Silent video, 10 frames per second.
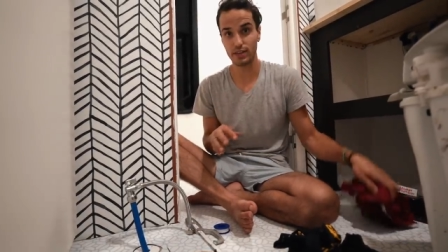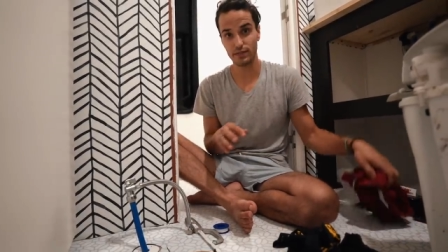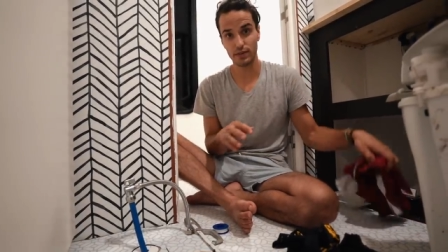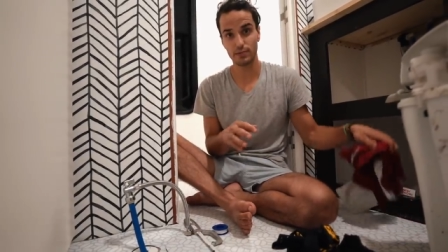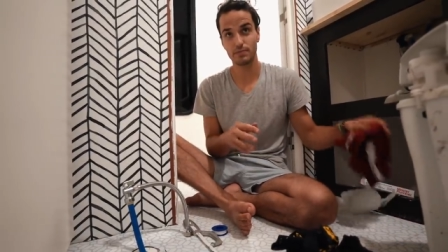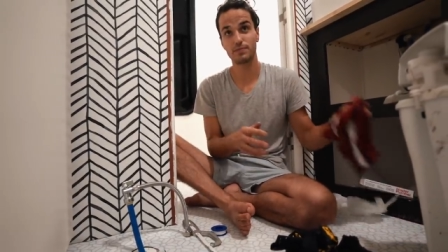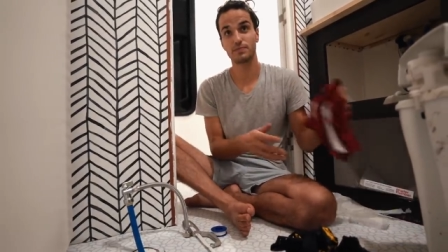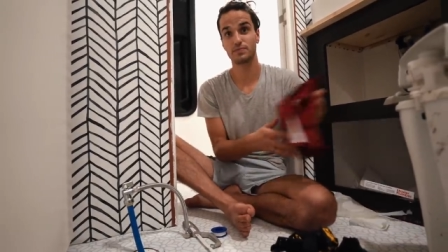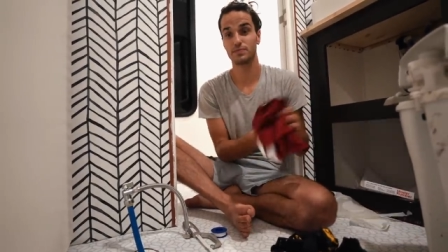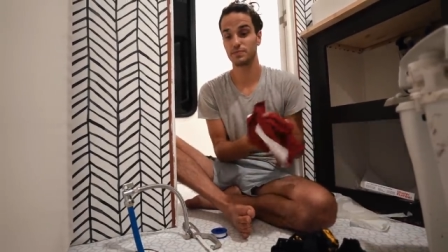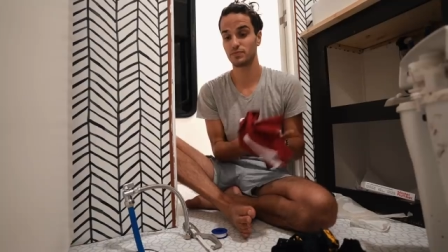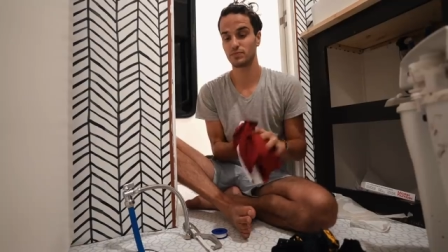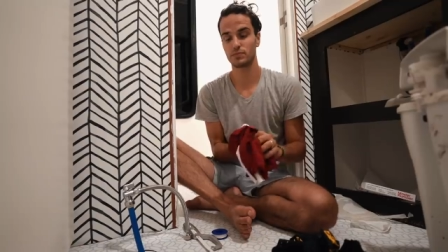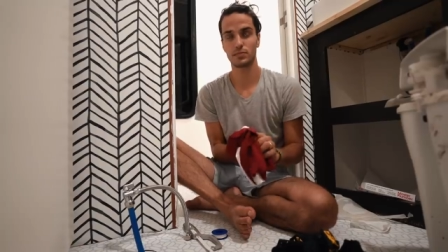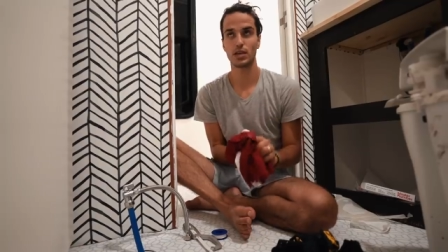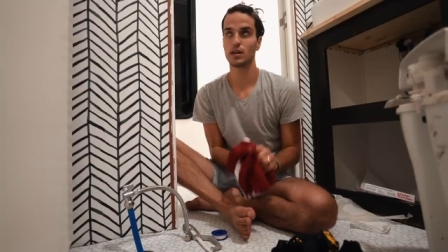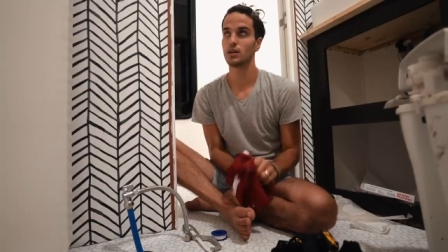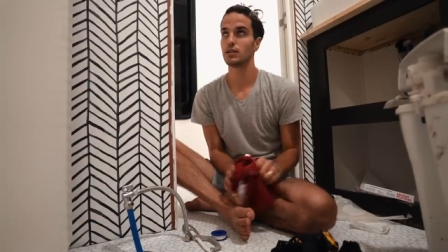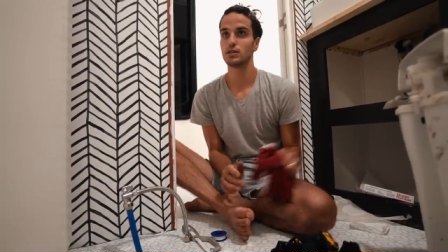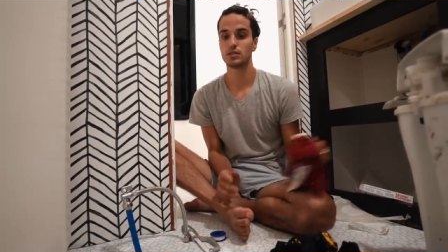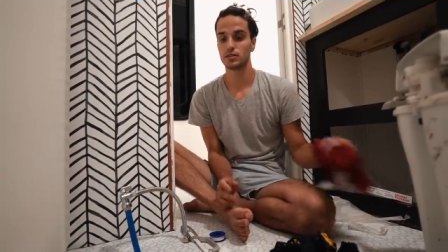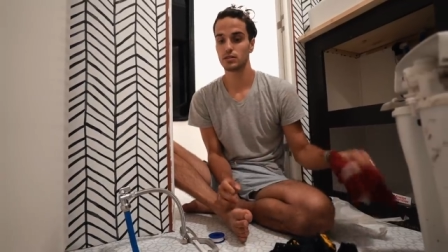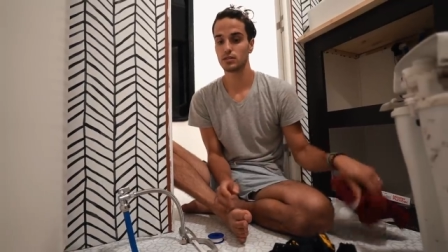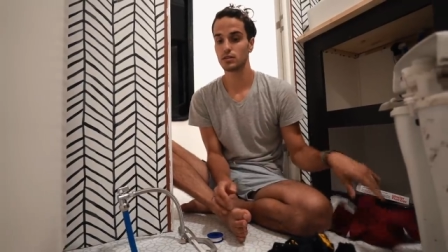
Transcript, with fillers: Todd has wasted so many of these, I can't even